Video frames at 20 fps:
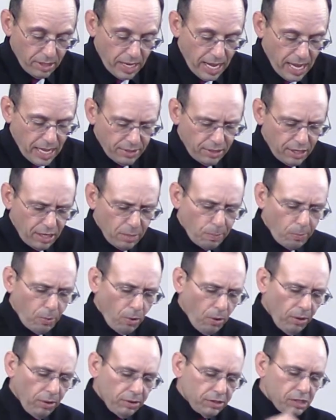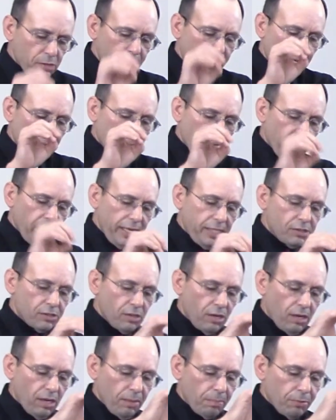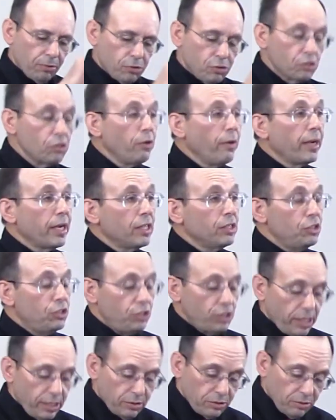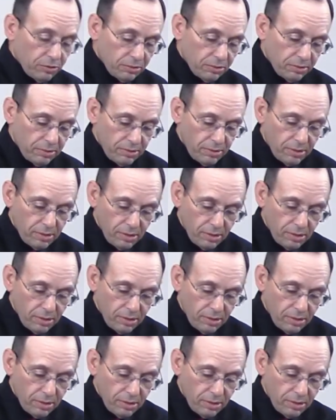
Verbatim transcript: and the importance being placed on pursuing a gentle,